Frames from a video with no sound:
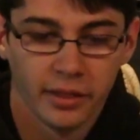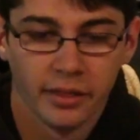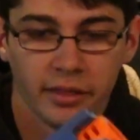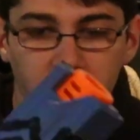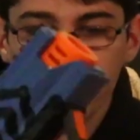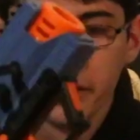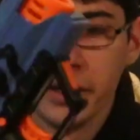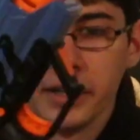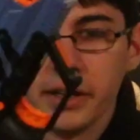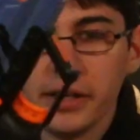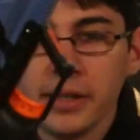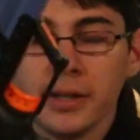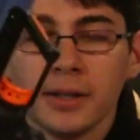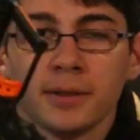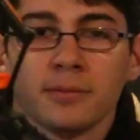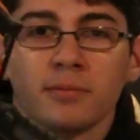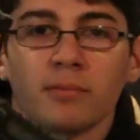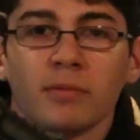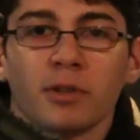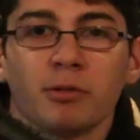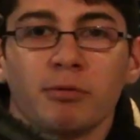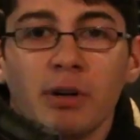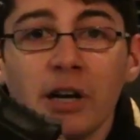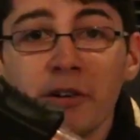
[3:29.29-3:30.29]
the
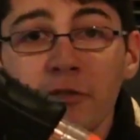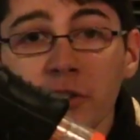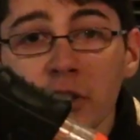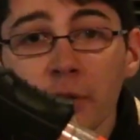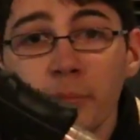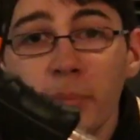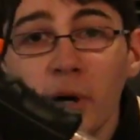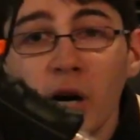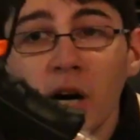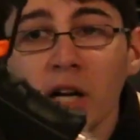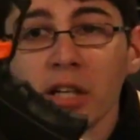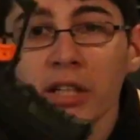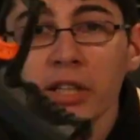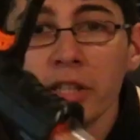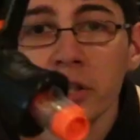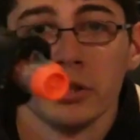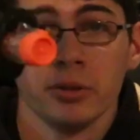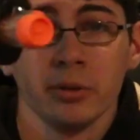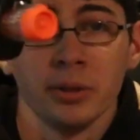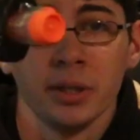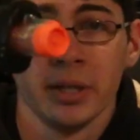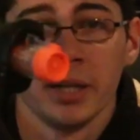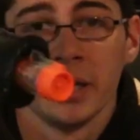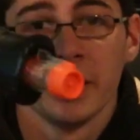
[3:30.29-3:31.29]
Rival
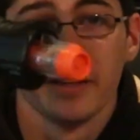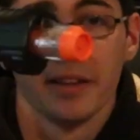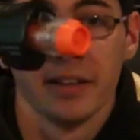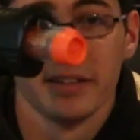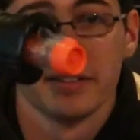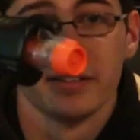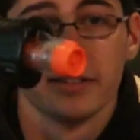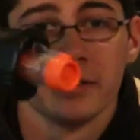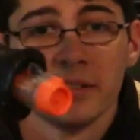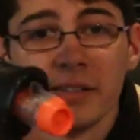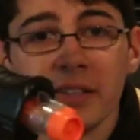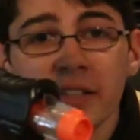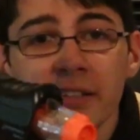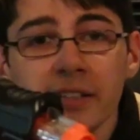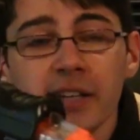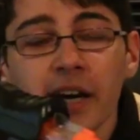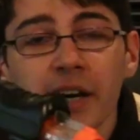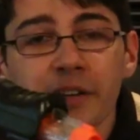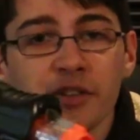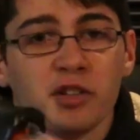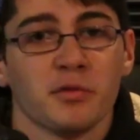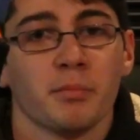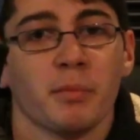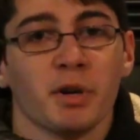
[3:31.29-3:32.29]
Apollo. This
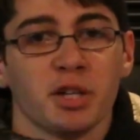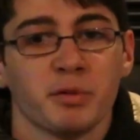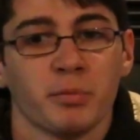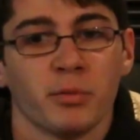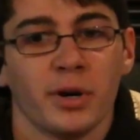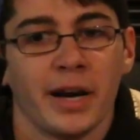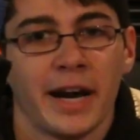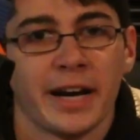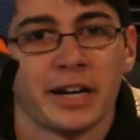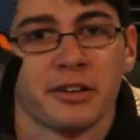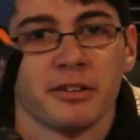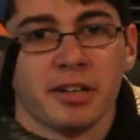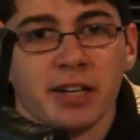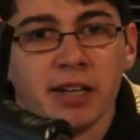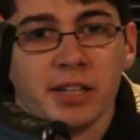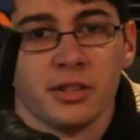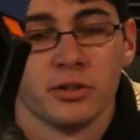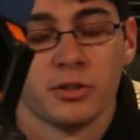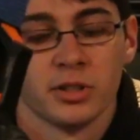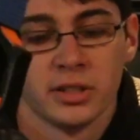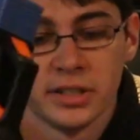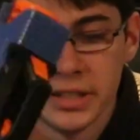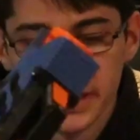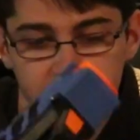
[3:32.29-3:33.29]
gun is much more accurate, and
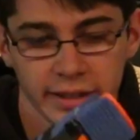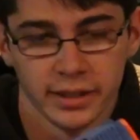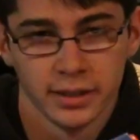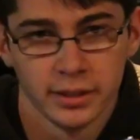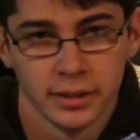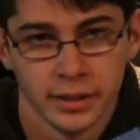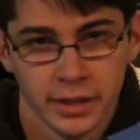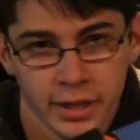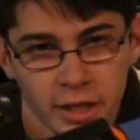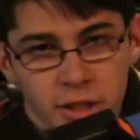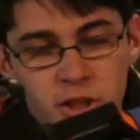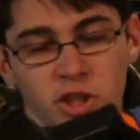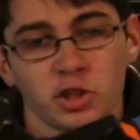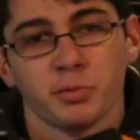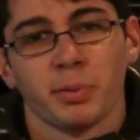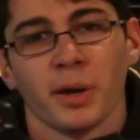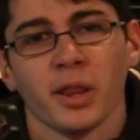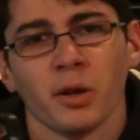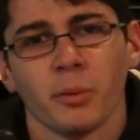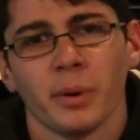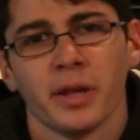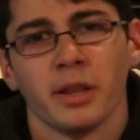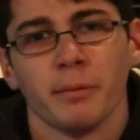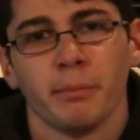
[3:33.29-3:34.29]
you can tell just by
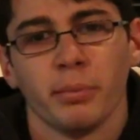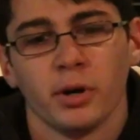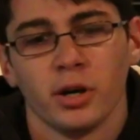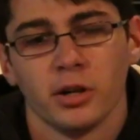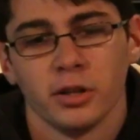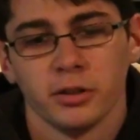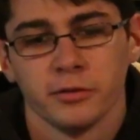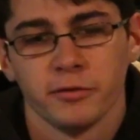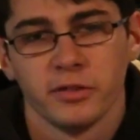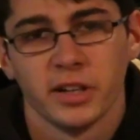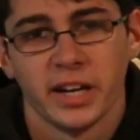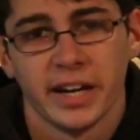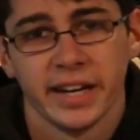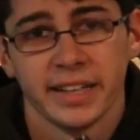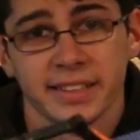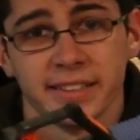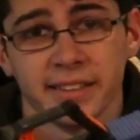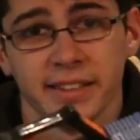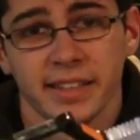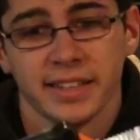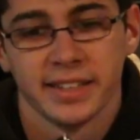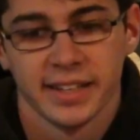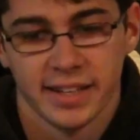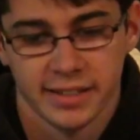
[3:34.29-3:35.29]
the way the ball flies
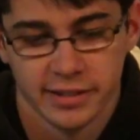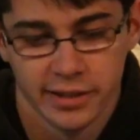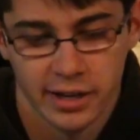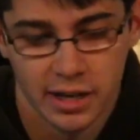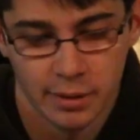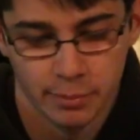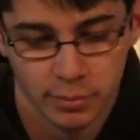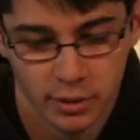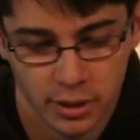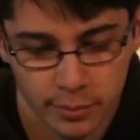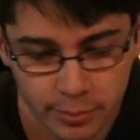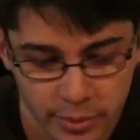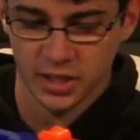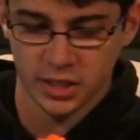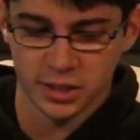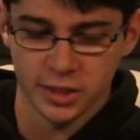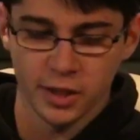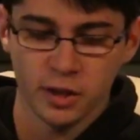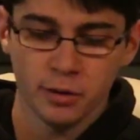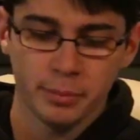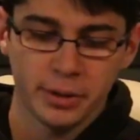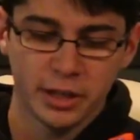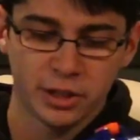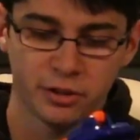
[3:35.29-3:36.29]
that this has hop up.
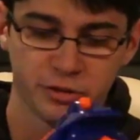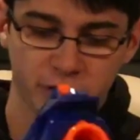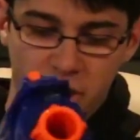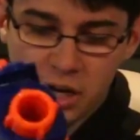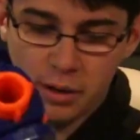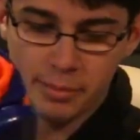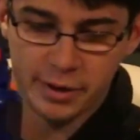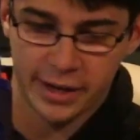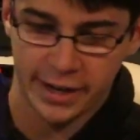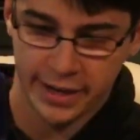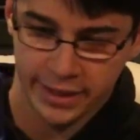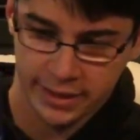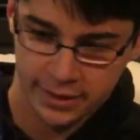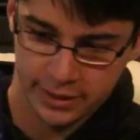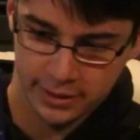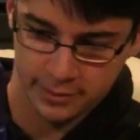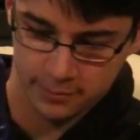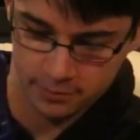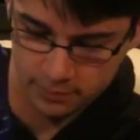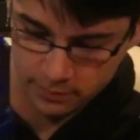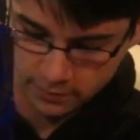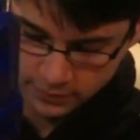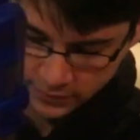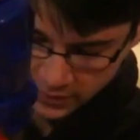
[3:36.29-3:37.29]
Another big drawback
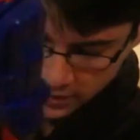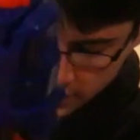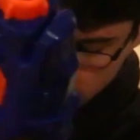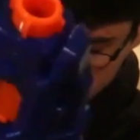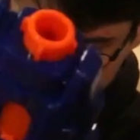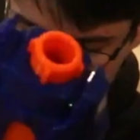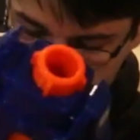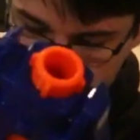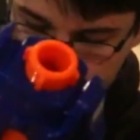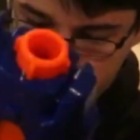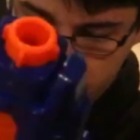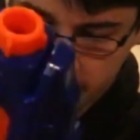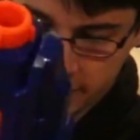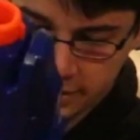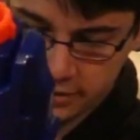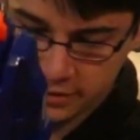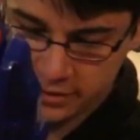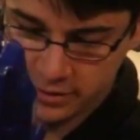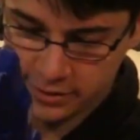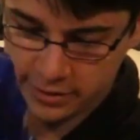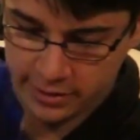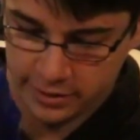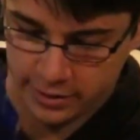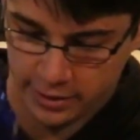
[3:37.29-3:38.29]

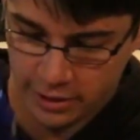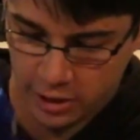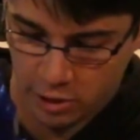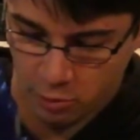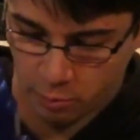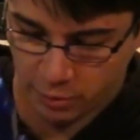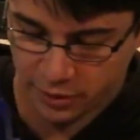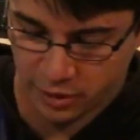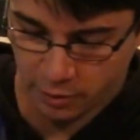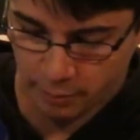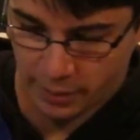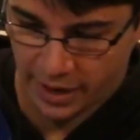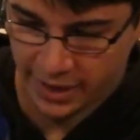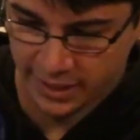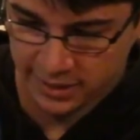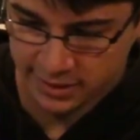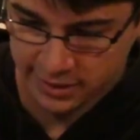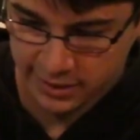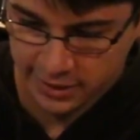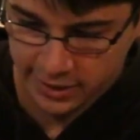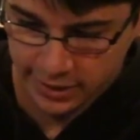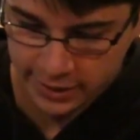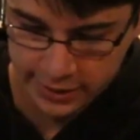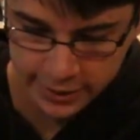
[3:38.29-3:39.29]
is with the
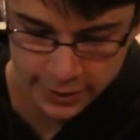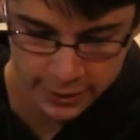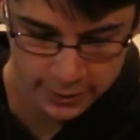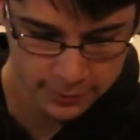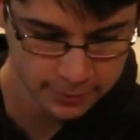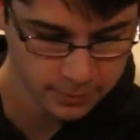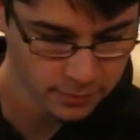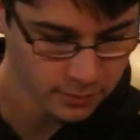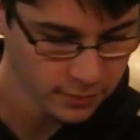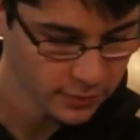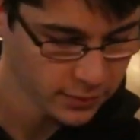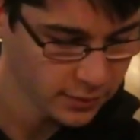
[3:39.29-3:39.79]
magazine here,